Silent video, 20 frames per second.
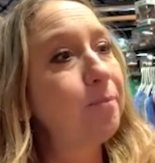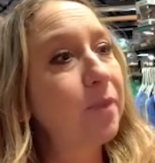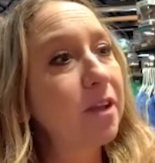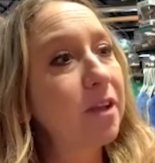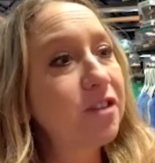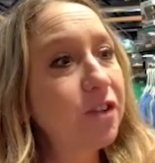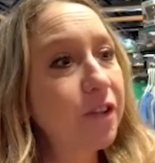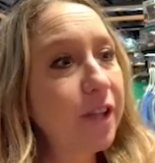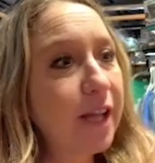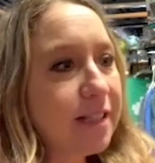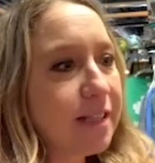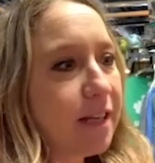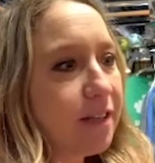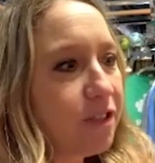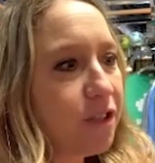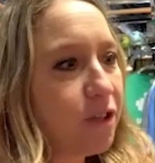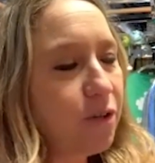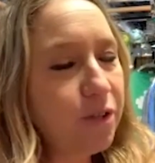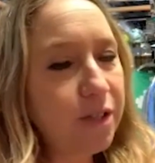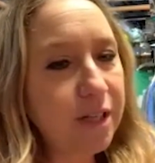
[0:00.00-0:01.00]
So that's on
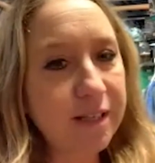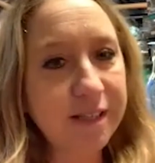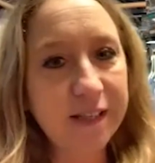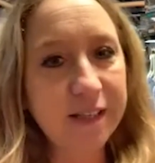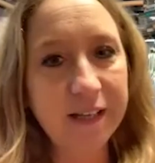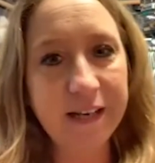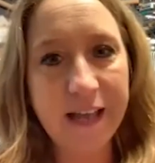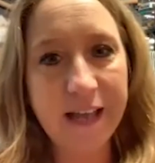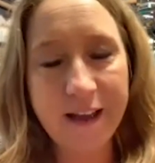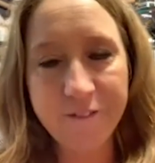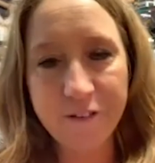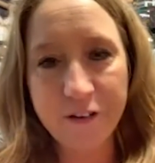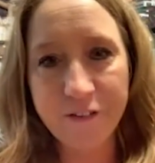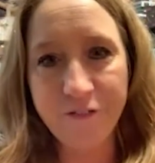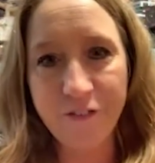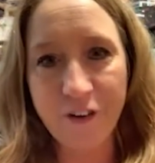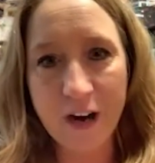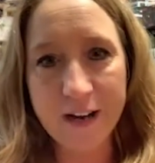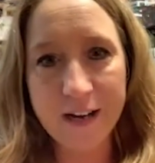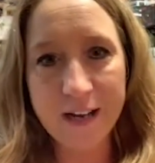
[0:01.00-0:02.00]
Tuesdays. And then every
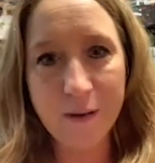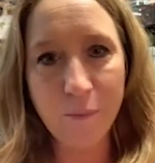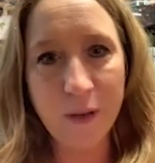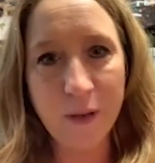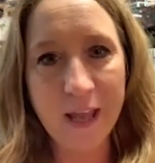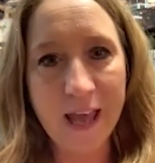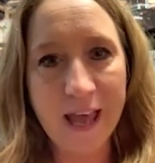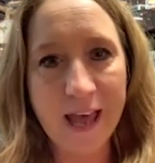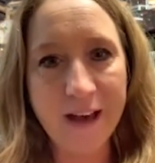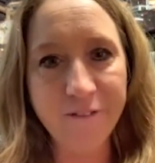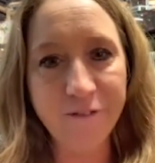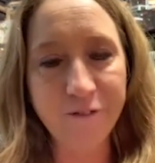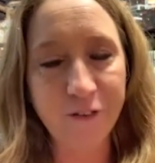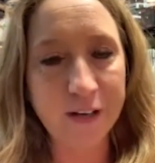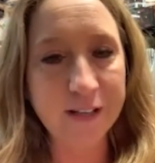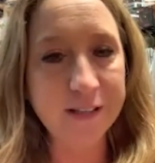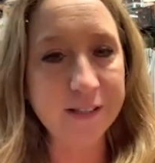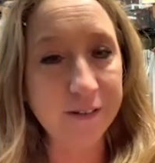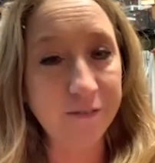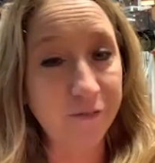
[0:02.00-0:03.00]
Friday we have
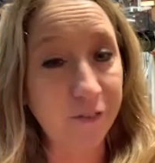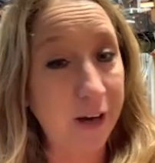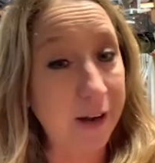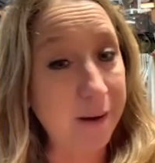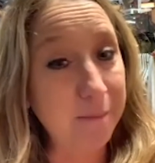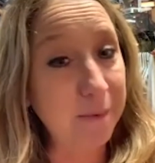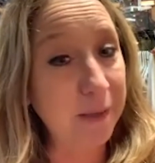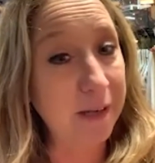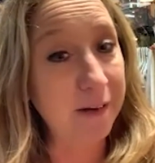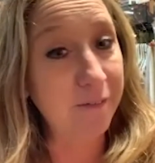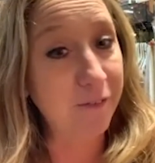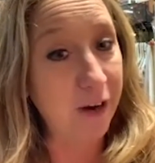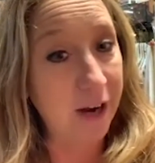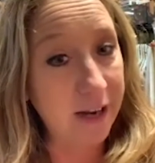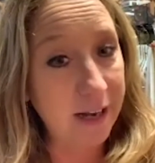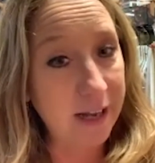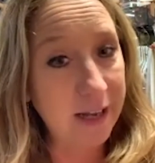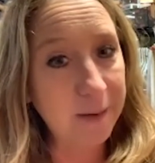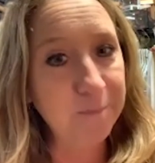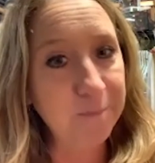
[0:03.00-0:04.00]
Friends and Family
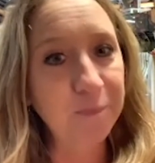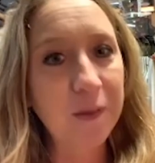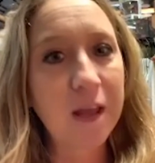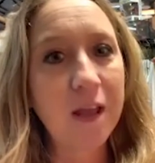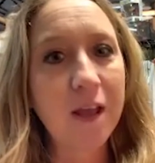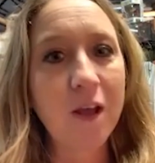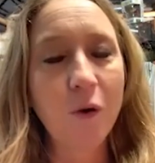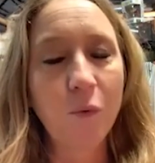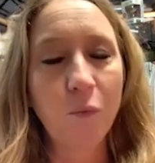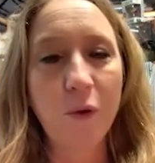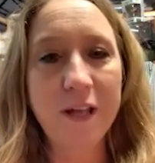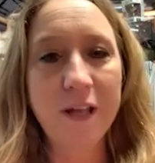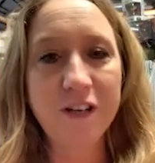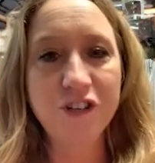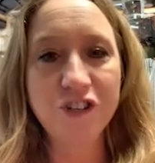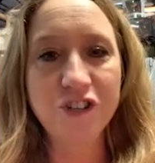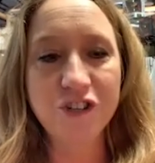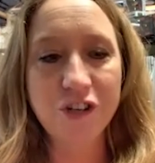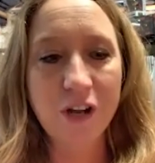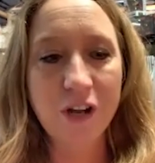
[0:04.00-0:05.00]
Friday,
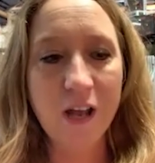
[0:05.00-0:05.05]
which